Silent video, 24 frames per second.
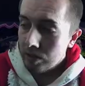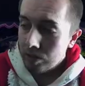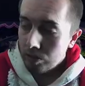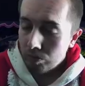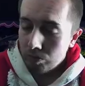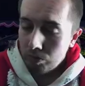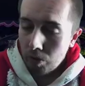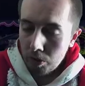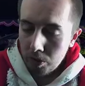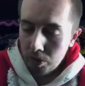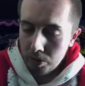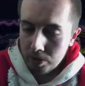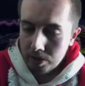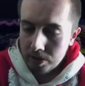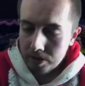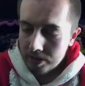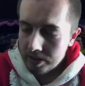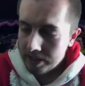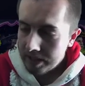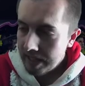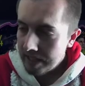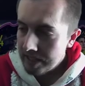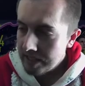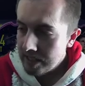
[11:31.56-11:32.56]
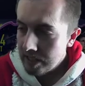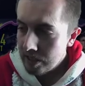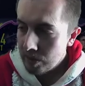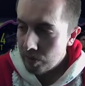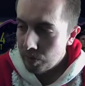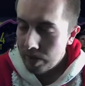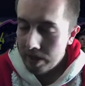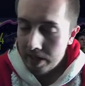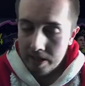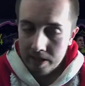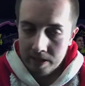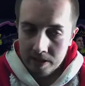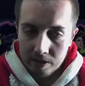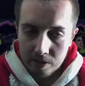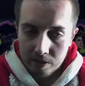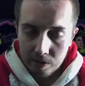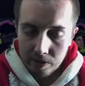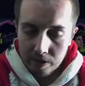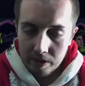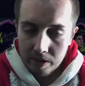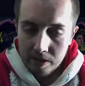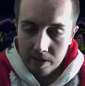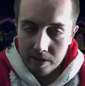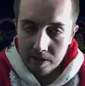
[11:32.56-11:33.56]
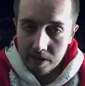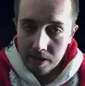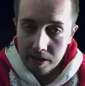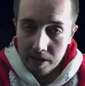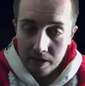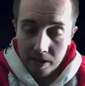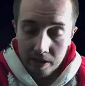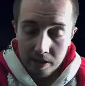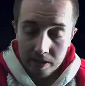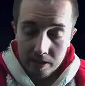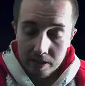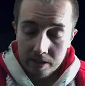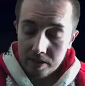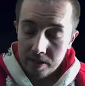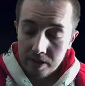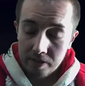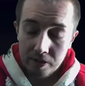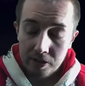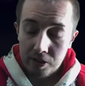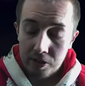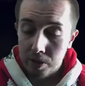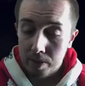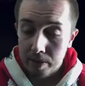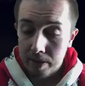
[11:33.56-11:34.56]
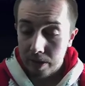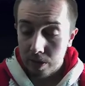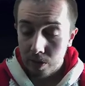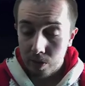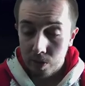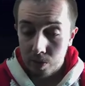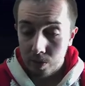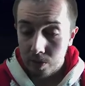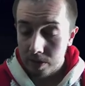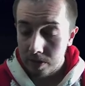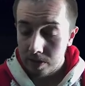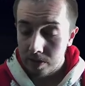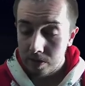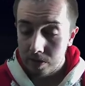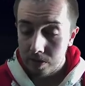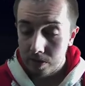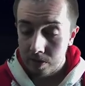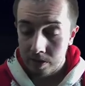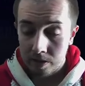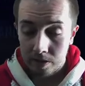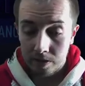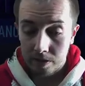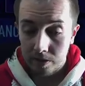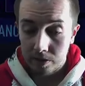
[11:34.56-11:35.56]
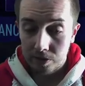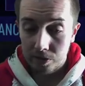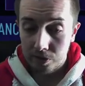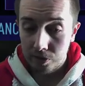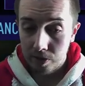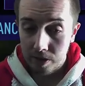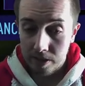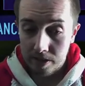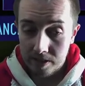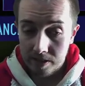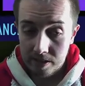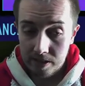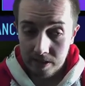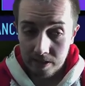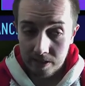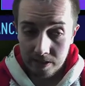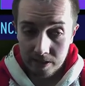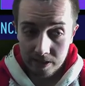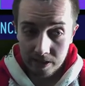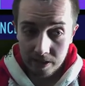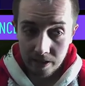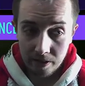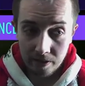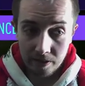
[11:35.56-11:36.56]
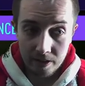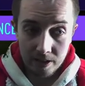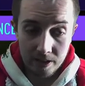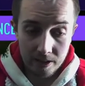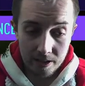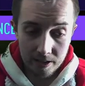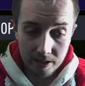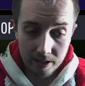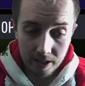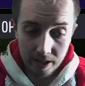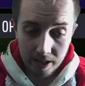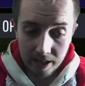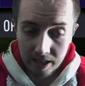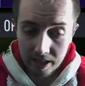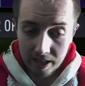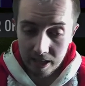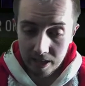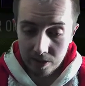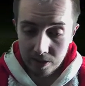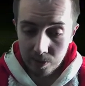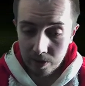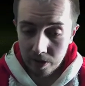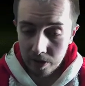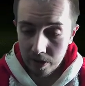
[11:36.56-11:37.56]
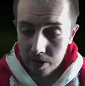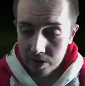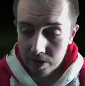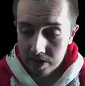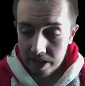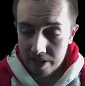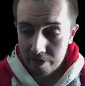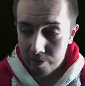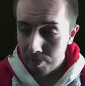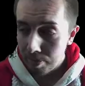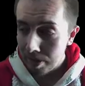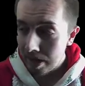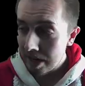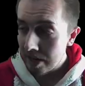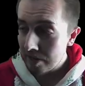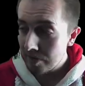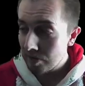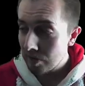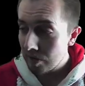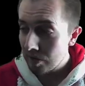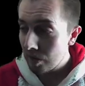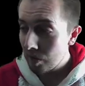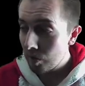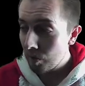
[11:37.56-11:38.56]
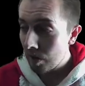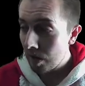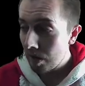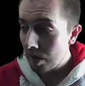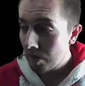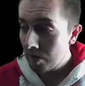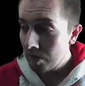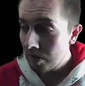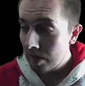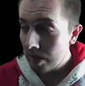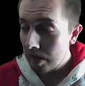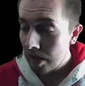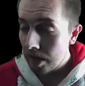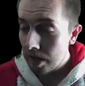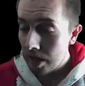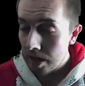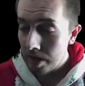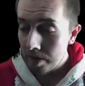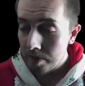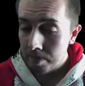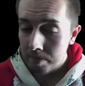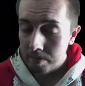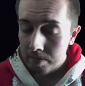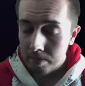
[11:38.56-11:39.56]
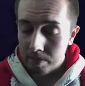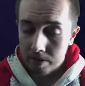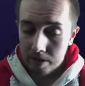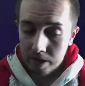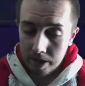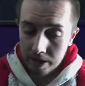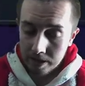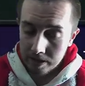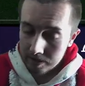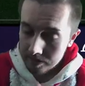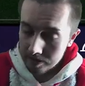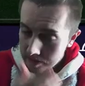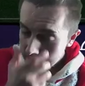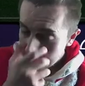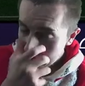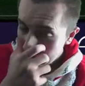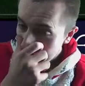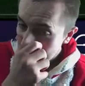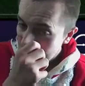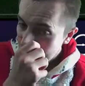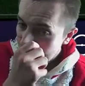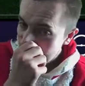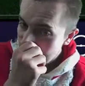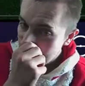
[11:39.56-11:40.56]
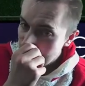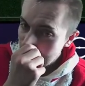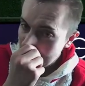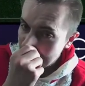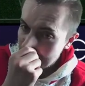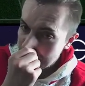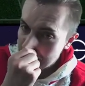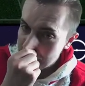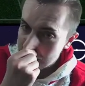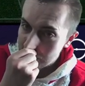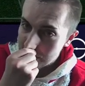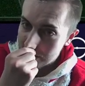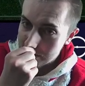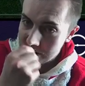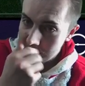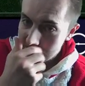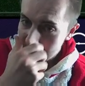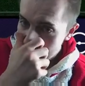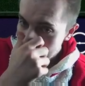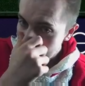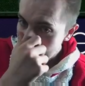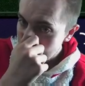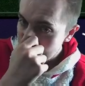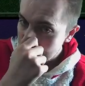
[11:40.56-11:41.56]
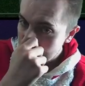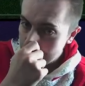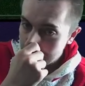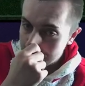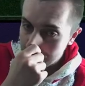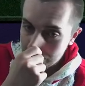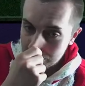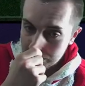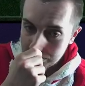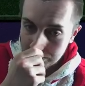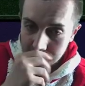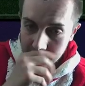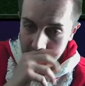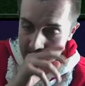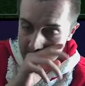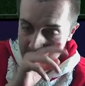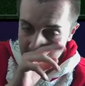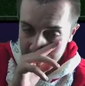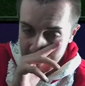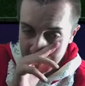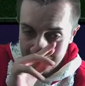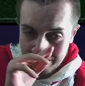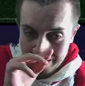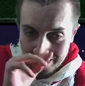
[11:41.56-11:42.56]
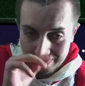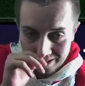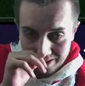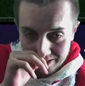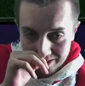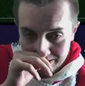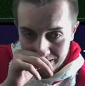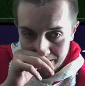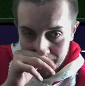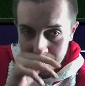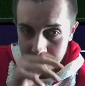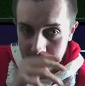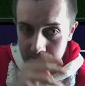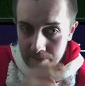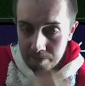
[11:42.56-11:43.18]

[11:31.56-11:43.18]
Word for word: Road to getting a win is what this series should be called. It's crazy. I don't know. It's one of those. I haven't played for a little while. And getting back into it, I'm just a little bit rusty. So,